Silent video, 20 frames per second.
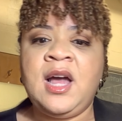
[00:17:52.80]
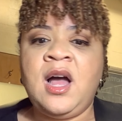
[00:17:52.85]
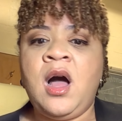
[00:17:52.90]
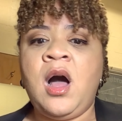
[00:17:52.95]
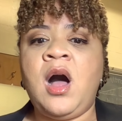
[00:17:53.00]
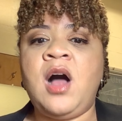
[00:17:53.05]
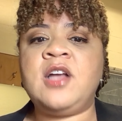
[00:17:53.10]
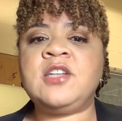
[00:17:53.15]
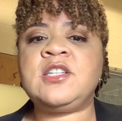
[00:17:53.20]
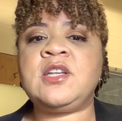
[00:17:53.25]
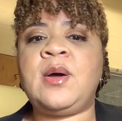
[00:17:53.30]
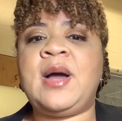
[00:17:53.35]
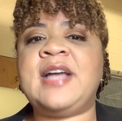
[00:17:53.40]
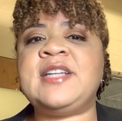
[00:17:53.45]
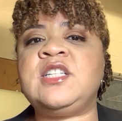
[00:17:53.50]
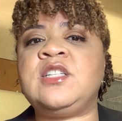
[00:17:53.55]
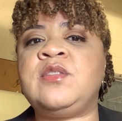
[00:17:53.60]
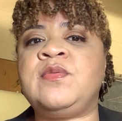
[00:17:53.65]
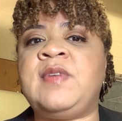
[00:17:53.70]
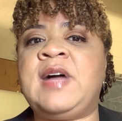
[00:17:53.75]
Also, I
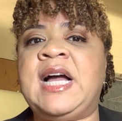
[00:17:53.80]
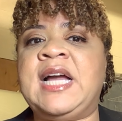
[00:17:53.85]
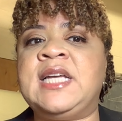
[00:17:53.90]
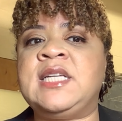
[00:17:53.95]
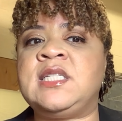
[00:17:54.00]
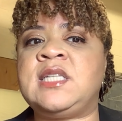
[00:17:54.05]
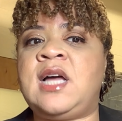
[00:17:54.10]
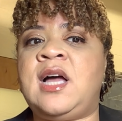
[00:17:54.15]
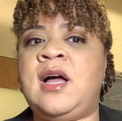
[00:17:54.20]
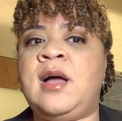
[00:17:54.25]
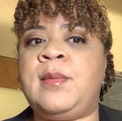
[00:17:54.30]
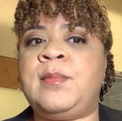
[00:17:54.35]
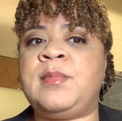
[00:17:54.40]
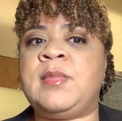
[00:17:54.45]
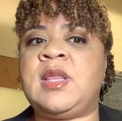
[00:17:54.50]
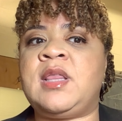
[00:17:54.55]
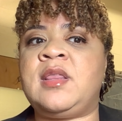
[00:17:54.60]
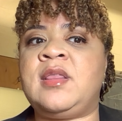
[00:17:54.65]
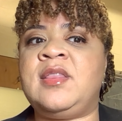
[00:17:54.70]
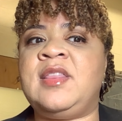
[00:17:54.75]
just find
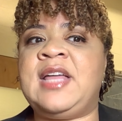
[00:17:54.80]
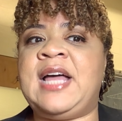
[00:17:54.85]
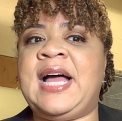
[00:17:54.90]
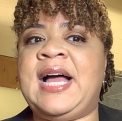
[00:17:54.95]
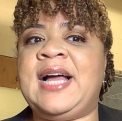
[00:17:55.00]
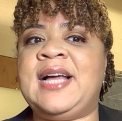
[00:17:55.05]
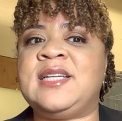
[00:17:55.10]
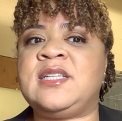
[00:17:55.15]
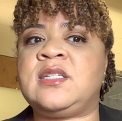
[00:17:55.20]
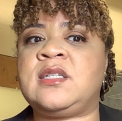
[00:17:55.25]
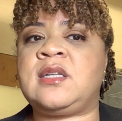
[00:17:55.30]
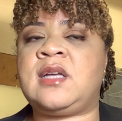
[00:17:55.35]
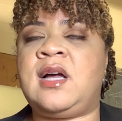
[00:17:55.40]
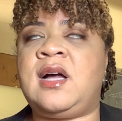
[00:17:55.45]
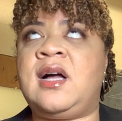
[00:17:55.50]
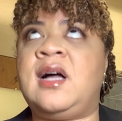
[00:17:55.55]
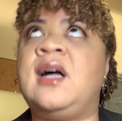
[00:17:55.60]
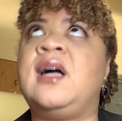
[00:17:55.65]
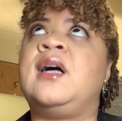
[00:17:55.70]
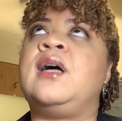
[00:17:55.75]
that
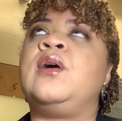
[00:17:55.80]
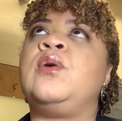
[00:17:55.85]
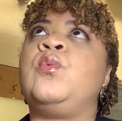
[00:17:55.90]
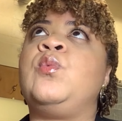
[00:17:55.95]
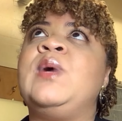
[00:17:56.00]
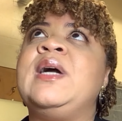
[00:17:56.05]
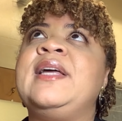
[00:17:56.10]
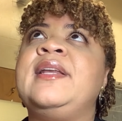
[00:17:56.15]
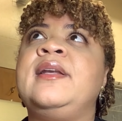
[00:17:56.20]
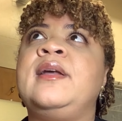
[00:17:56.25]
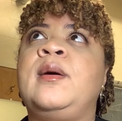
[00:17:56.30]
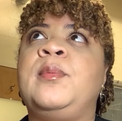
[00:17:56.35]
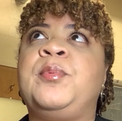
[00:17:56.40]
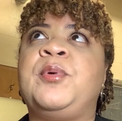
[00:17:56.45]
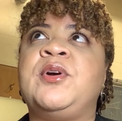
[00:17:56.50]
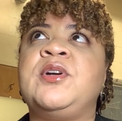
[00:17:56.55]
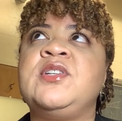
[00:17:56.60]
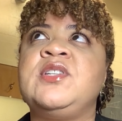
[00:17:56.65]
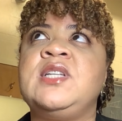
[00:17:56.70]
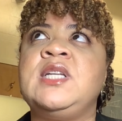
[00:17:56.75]
when a
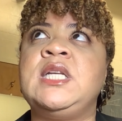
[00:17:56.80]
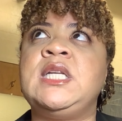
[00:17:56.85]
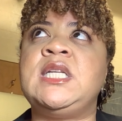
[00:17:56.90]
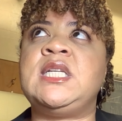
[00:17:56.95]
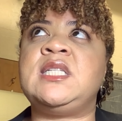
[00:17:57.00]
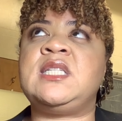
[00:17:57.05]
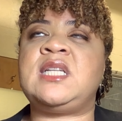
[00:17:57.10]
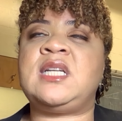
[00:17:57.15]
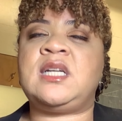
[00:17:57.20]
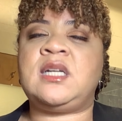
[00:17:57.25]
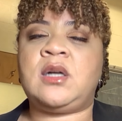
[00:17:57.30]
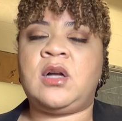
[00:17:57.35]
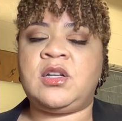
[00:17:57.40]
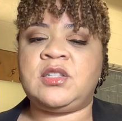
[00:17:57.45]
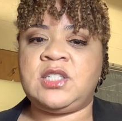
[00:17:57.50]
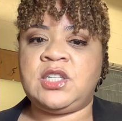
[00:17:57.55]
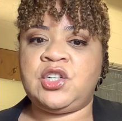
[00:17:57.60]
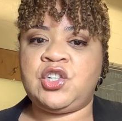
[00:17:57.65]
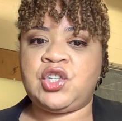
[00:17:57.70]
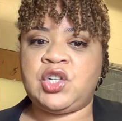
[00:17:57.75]
person is in an
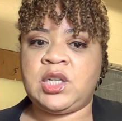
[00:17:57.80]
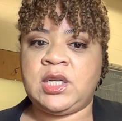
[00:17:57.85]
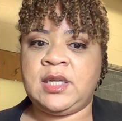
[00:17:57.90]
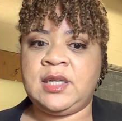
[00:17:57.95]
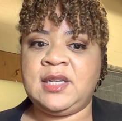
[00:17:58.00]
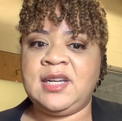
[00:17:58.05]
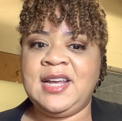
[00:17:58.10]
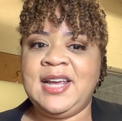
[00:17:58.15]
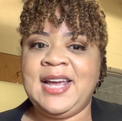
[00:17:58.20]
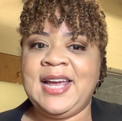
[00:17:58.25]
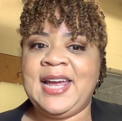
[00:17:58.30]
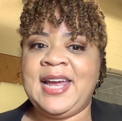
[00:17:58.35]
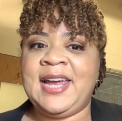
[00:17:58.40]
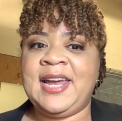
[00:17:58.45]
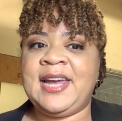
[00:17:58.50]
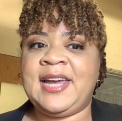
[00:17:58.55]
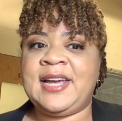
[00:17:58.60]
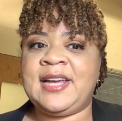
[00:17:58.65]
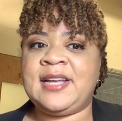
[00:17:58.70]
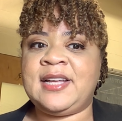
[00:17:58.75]
audition,
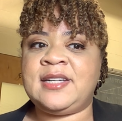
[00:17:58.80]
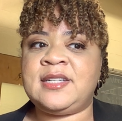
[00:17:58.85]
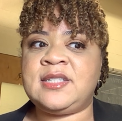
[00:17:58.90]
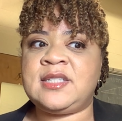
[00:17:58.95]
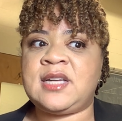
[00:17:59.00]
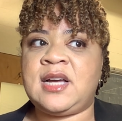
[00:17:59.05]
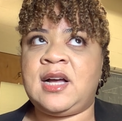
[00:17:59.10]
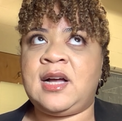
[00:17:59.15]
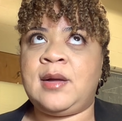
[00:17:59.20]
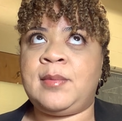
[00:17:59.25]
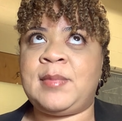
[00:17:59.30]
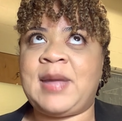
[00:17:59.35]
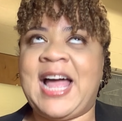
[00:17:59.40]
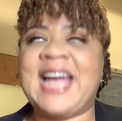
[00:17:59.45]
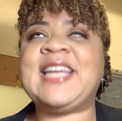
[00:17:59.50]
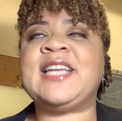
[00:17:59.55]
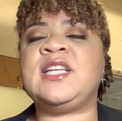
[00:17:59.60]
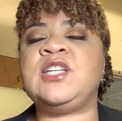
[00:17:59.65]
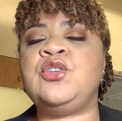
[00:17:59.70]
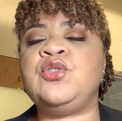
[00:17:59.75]
and I
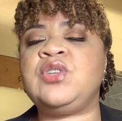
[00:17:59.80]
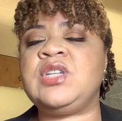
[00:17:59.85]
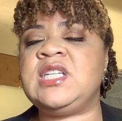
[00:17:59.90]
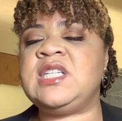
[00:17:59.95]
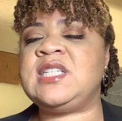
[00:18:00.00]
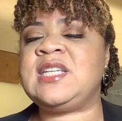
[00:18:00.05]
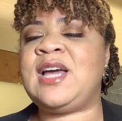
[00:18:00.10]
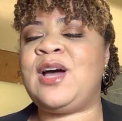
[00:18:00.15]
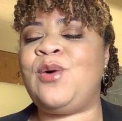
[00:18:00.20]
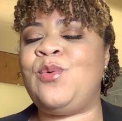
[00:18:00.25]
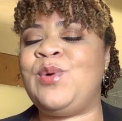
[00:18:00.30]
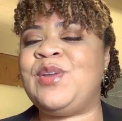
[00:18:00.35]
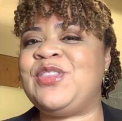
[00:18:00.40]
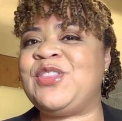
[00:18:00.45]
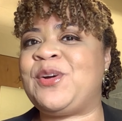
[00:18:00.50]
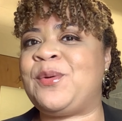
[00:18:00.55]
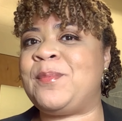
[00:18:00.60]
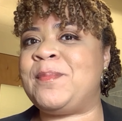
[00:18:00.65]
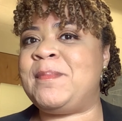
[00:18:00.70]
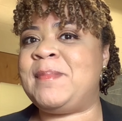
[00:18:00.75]
can usually tell when
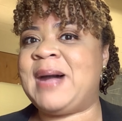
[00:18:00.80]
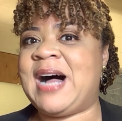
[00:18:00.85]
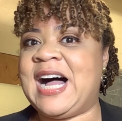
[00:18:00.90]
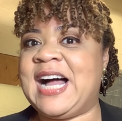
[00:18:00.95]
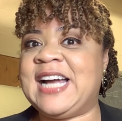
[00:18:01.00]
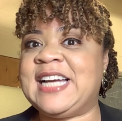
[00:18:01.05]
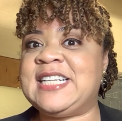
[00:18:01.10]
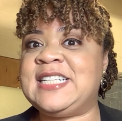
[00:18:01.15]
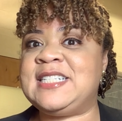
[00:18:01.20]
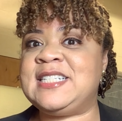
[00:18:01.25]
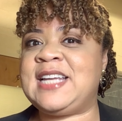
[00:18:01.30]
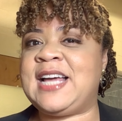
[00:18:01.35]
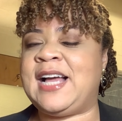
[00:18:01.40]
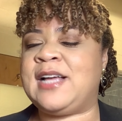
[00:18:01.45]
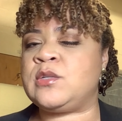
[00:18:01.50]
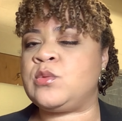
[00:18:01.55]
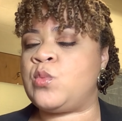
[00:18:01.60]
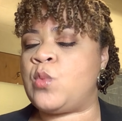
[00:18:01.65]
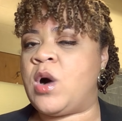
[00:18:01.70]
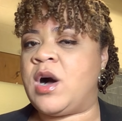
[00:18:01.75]
their mind
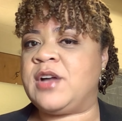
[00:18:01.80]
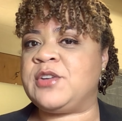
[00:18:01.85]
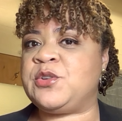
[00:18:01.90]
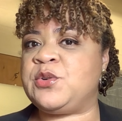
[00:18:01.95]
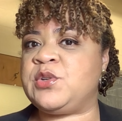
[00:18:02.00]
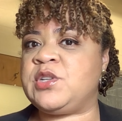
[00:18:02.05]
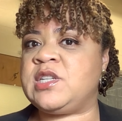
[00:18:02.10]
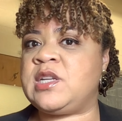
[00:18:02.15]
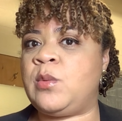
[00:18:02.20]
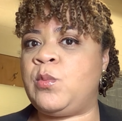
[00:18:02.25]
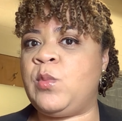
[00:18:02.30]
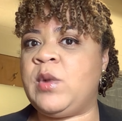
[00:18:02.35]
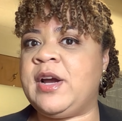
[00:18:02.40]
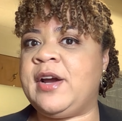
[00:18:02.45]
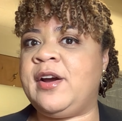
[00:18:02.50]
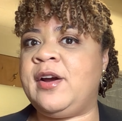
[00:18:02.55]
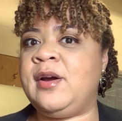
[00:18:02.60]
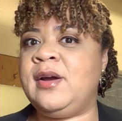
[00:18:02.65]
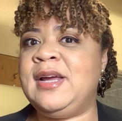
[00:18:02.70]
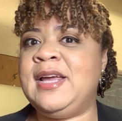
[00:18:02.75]
has wandered
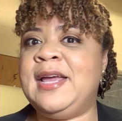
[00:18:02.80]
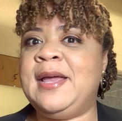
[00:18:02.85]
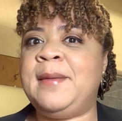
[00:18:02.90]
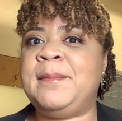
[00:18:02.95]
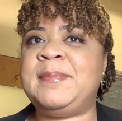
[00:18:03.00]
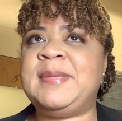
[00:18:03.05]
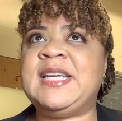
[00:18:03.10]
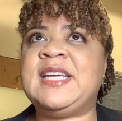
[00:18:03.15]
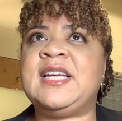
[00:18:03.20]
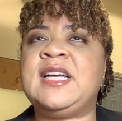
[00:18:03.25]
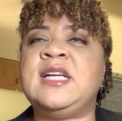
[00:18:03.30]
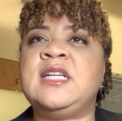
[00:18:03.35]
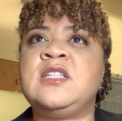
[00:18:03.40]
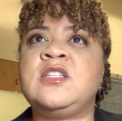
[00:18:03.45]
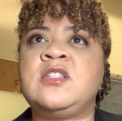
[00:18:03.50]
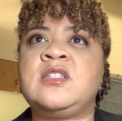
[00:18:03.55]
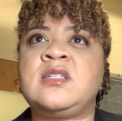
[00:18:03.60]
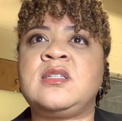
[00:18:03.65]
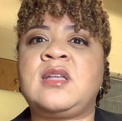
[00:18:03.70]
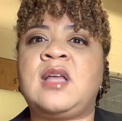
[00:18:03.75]
somewhere
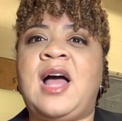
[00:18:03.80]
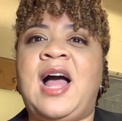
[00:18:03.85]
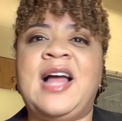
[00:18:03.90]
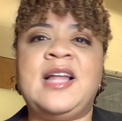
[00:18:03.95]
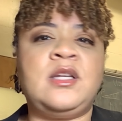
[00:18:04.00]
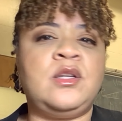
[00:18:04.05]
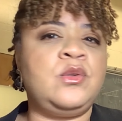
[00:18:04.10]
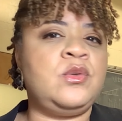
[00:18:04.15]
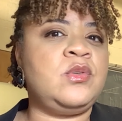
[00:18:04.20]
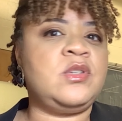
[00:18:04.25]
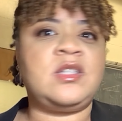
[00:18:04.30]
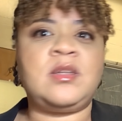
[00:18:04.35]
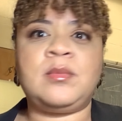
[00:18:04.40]
because I lose the